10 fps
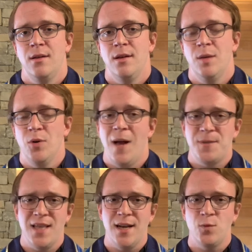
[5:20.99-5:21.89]
And
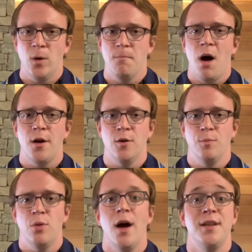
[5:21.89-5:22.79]
perhaps that is where modern
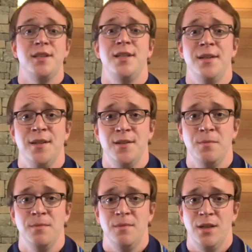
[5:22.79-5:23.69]

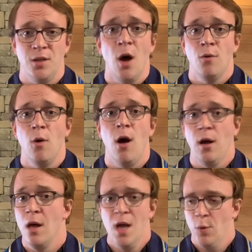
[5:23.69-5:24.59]
Protestantism has gone
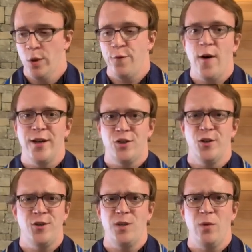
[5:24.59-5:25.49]
wrong, where you find
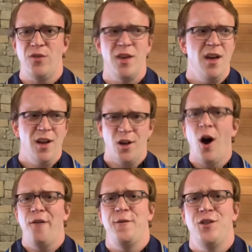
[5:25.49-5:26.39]
churches with
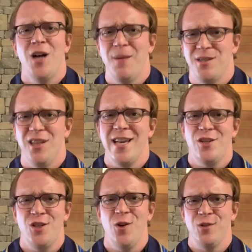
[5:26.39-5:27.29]
coffee shops, light
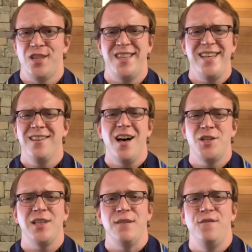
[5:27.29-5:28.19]
shows,
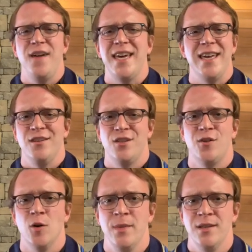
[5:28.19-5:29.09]
theologically vacant
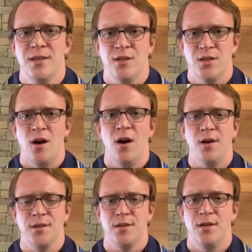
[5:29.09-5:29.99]
sermons and
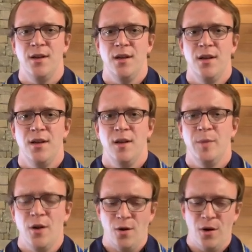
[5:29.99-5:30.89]
songs.
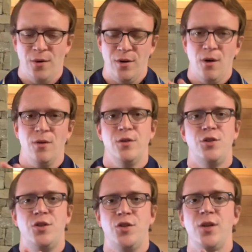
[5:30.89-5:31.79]
But no.
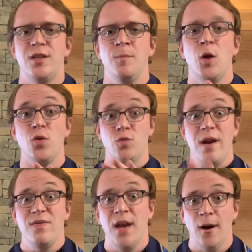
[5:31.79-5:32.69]
Judaism goes
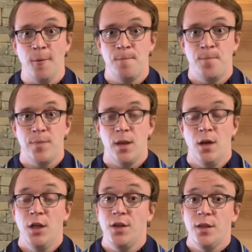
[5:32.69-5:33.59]
right there,
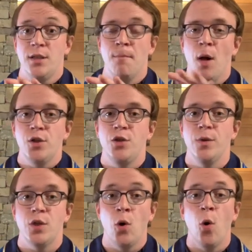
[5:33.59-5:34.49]
to the
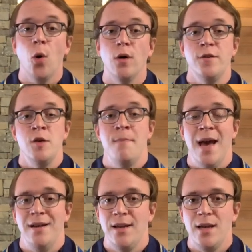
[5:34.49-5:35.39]
tumultuous core of
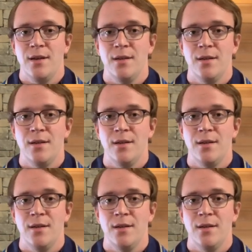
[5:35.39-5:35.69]
humanity.